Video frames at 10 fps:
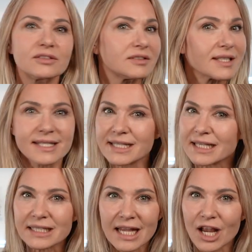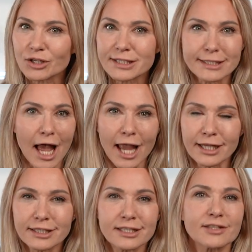skincare
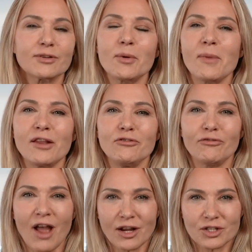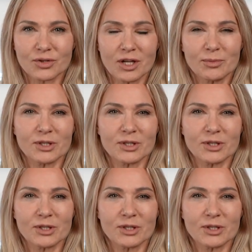science from a manufacturing